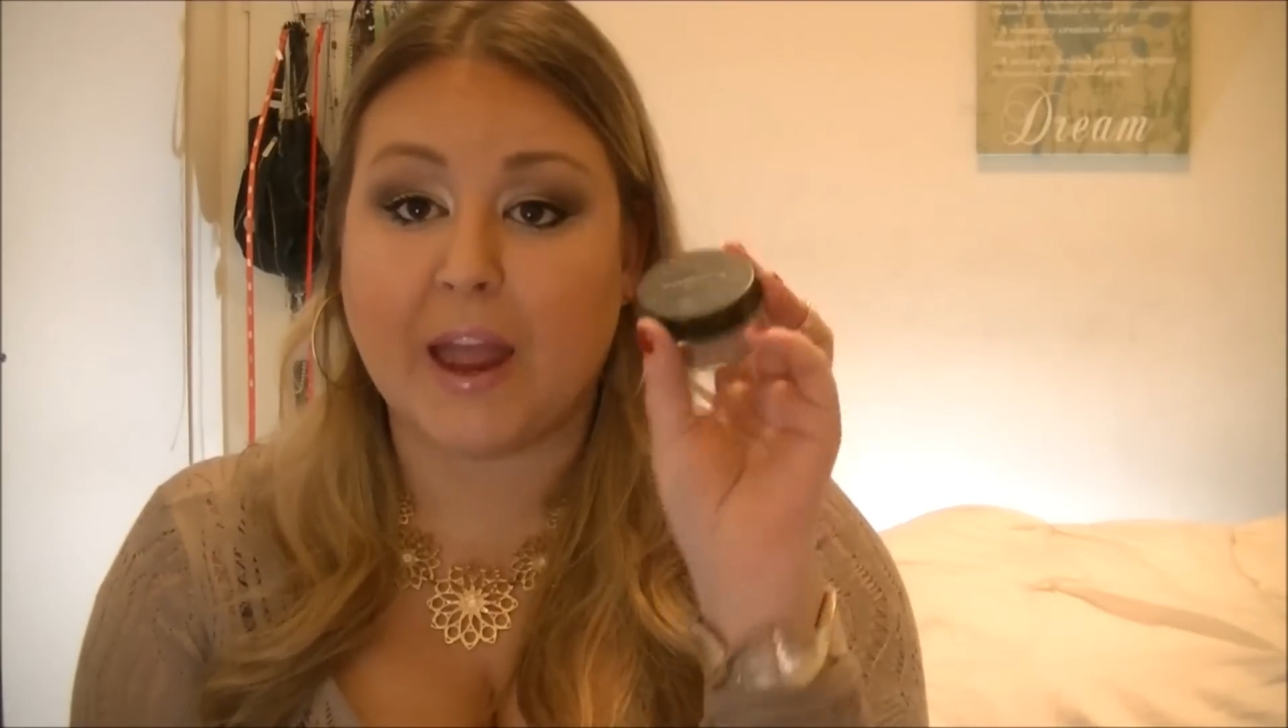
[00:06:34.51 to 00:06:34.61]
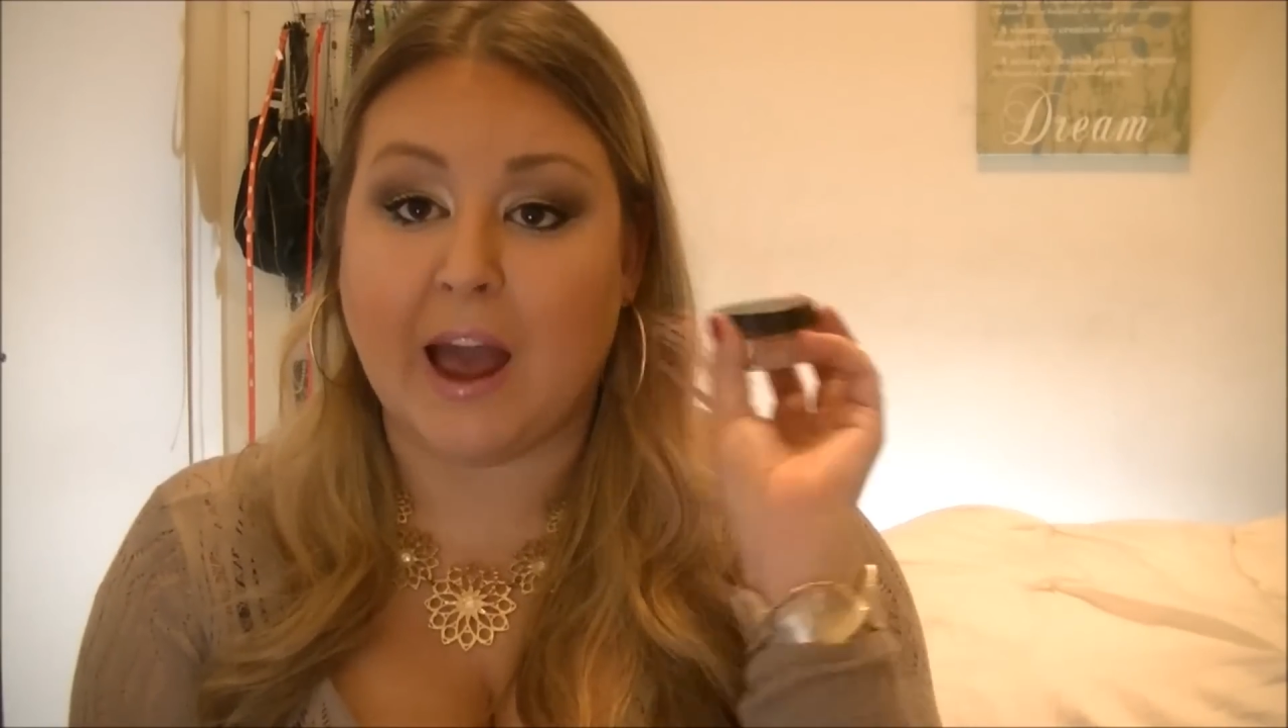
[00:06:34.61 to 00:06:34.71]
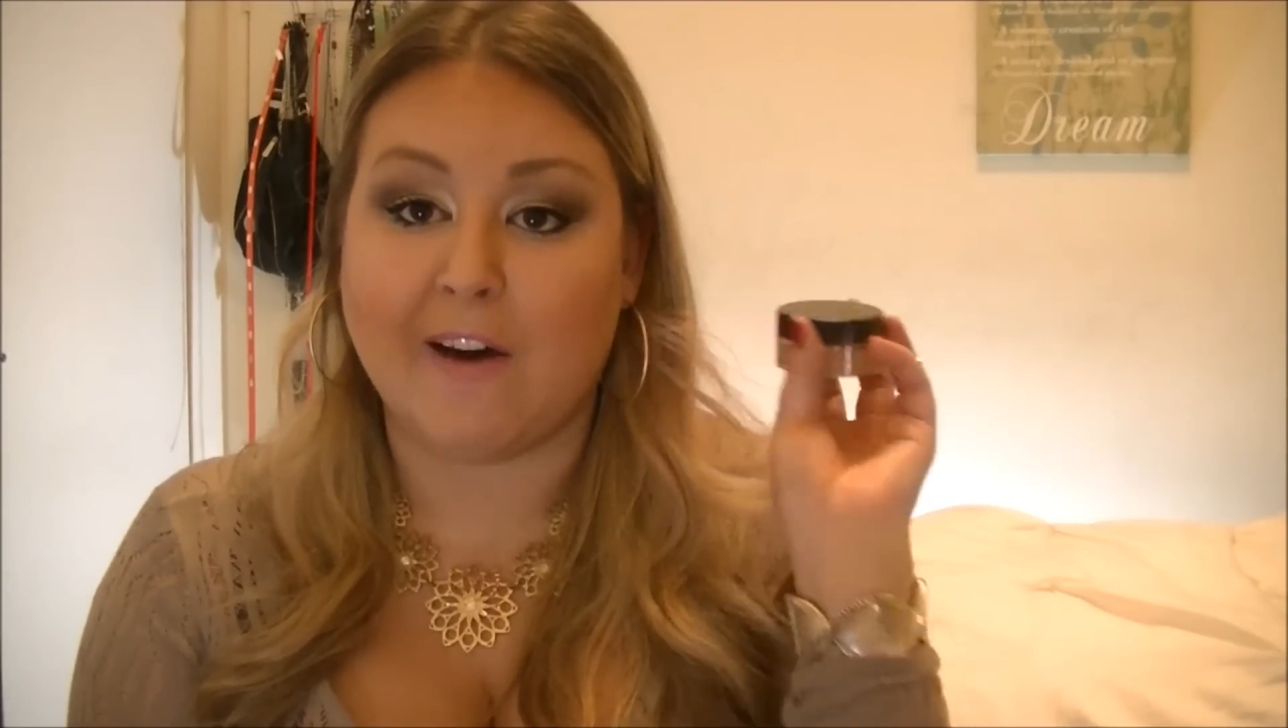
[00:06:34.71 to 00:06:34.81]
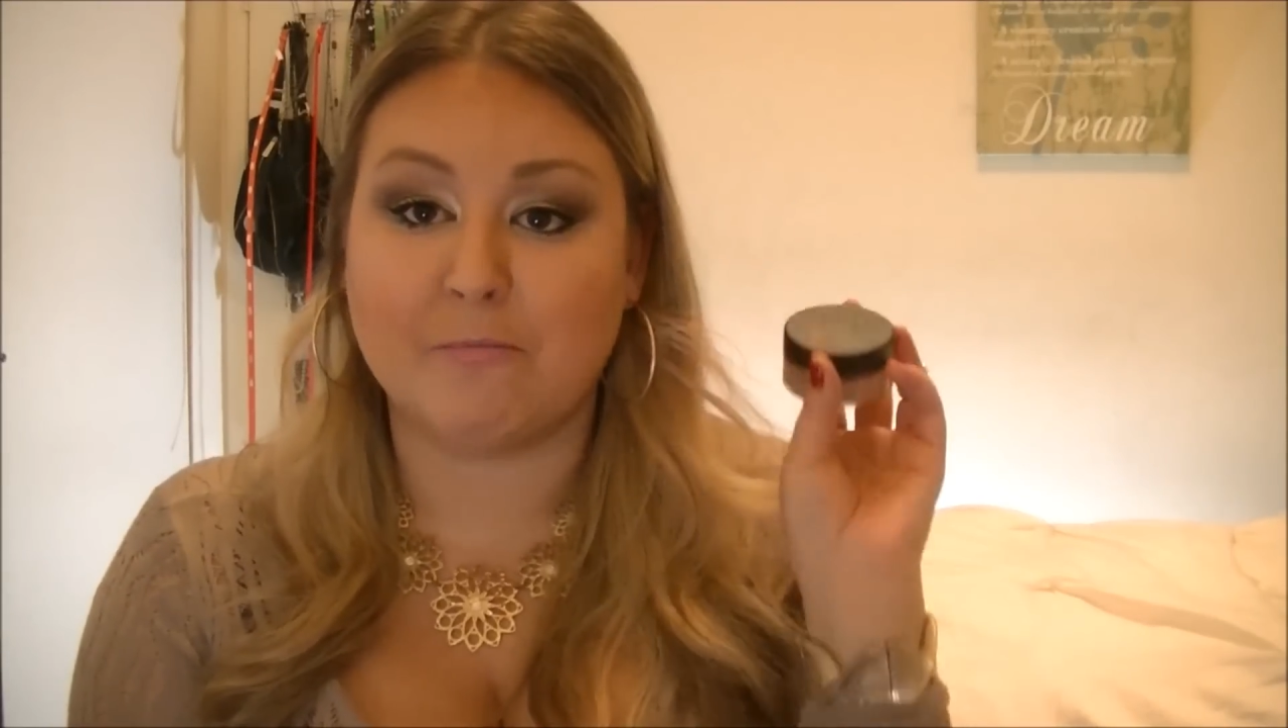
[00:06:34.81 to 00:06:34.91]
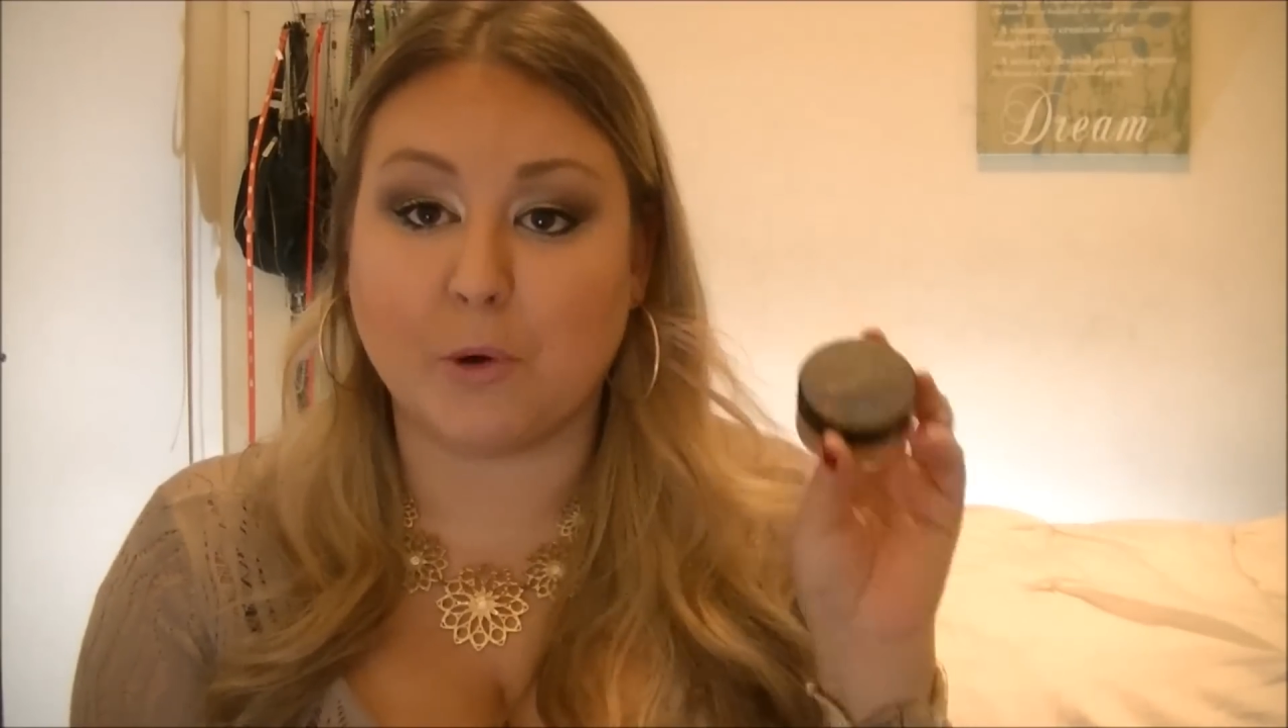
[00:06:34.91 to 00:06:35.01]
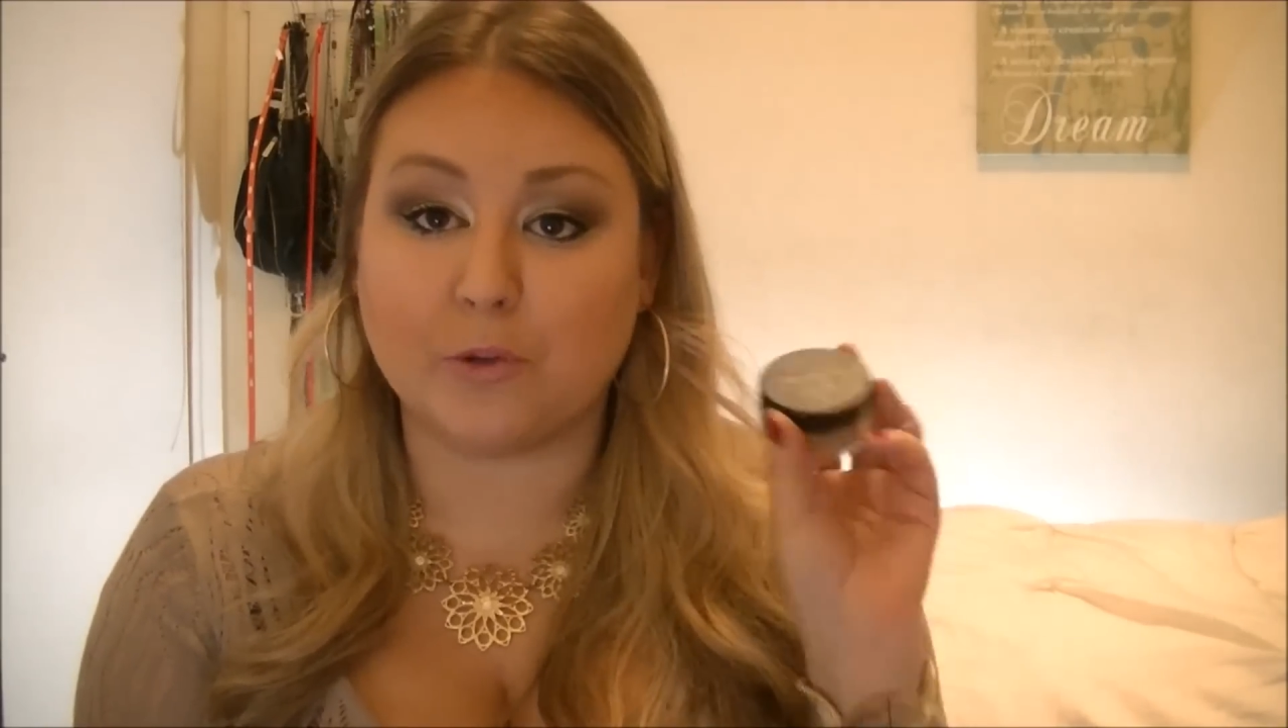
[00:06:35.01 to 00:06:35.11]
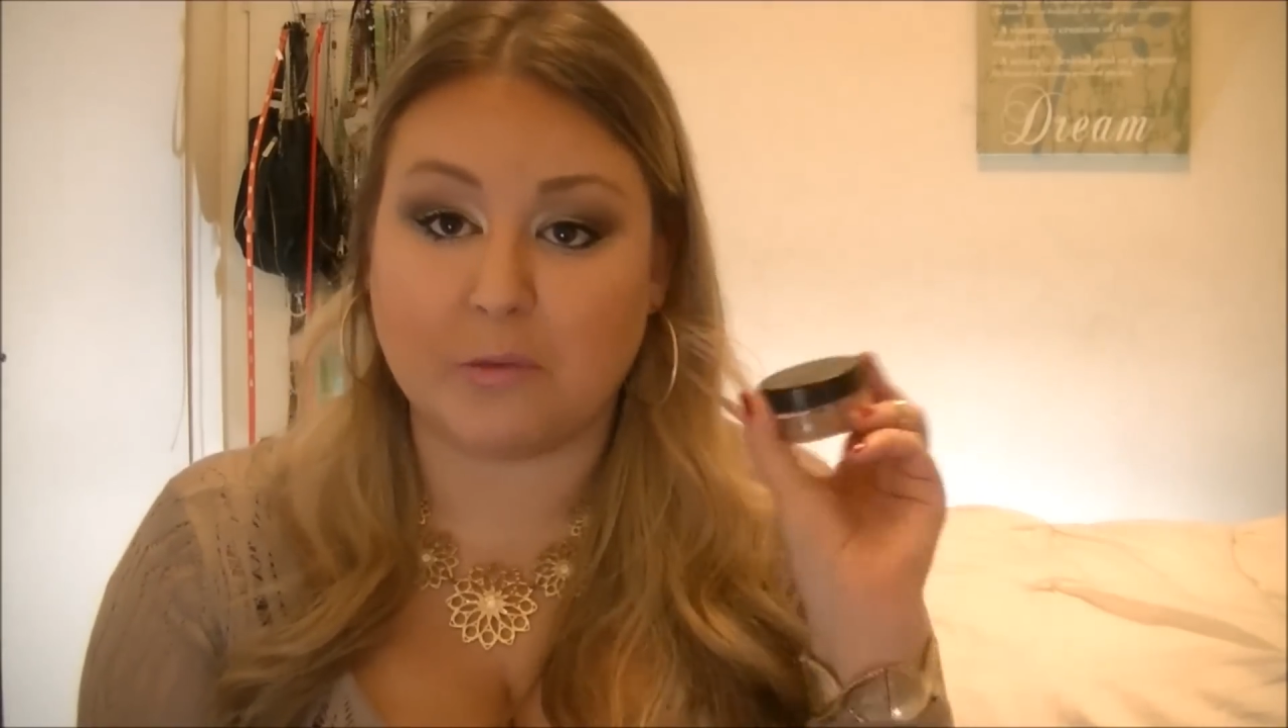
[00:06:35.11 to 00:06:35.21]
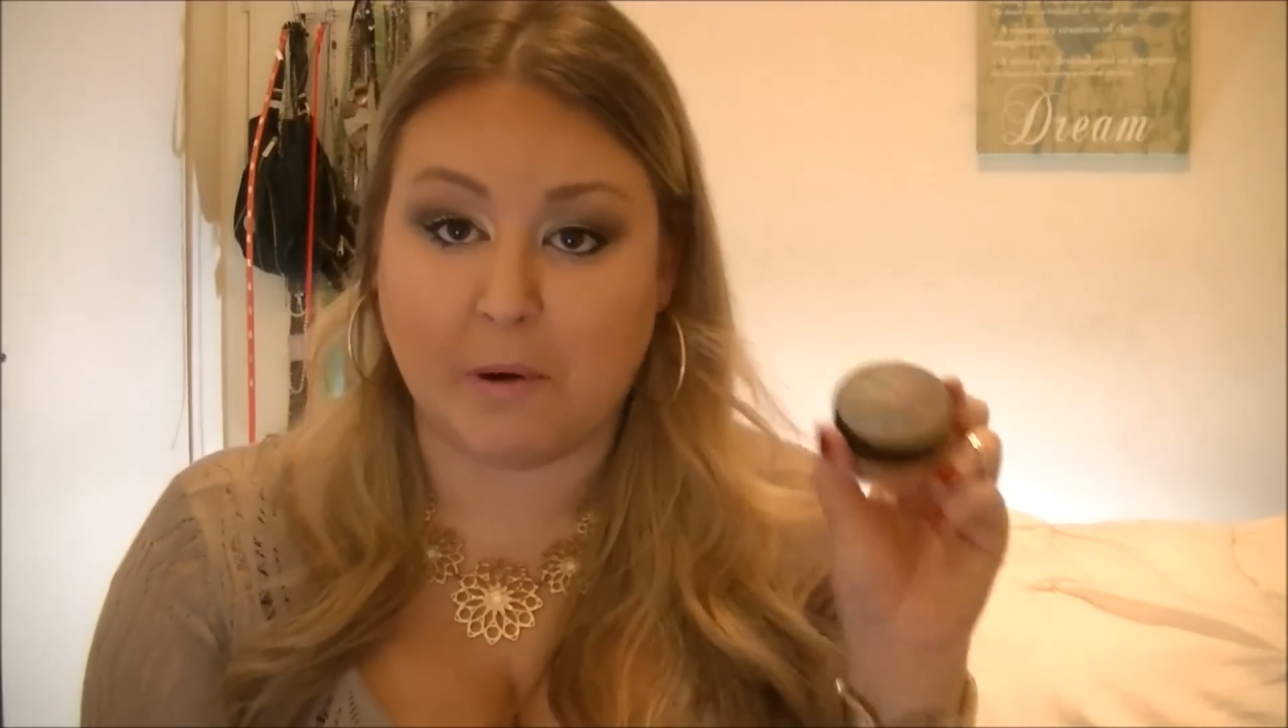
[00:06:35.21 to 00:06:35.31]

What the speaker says: I have both